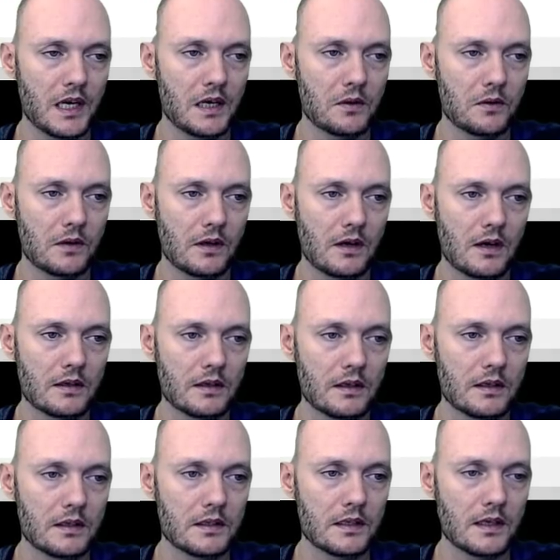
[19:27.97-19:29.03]
or not,
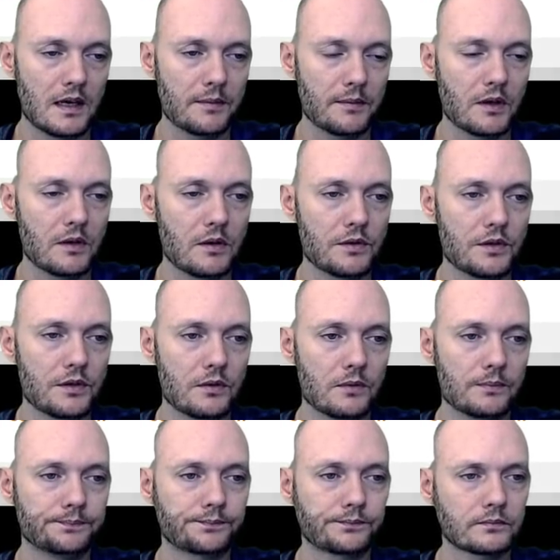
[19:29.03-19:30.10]
is I'm going to
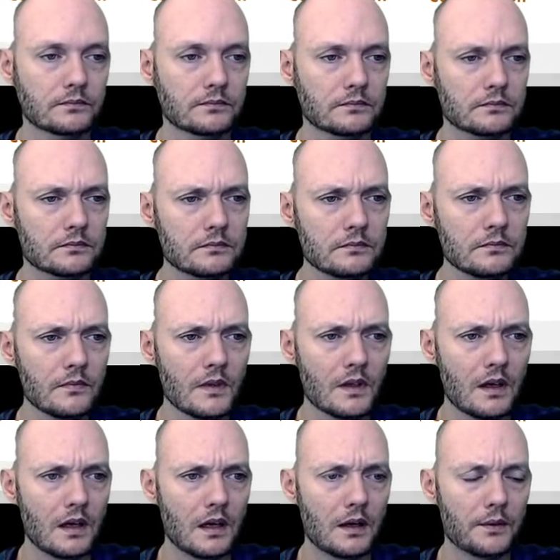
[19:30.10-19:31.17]

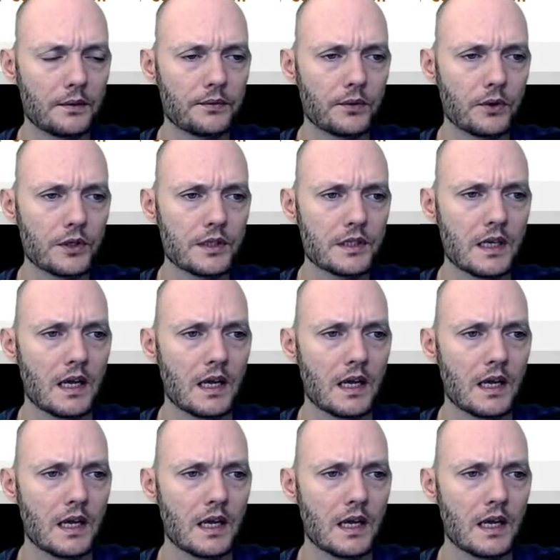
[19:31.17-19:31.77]
first